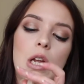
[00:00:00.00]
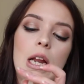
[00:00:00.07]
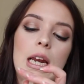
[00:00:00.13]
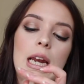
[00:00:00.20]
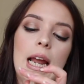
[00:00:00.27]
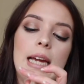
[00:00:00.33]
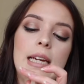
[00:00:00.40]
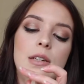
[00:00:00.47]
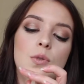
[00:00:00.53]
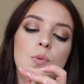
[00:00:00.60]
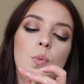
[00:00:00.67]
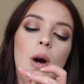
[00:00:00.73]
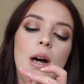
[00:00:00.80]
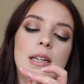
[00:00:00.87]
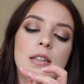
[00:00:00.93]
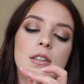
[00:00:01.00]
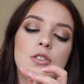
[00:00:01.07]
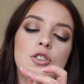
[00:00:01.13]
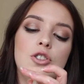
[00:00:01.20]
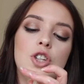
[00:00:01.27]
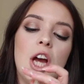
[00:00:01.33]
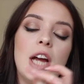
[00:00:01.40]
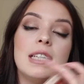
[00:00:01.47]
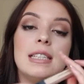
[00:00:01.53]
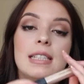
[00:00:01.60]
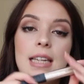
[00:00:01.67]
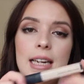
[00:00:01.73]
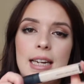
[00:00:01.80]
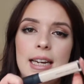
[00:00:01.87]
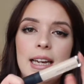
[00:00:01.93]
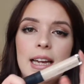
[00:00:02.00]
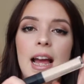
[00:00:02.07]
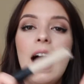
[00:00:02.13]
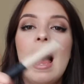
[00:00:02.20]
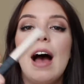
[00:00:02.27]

Light One Chantilly.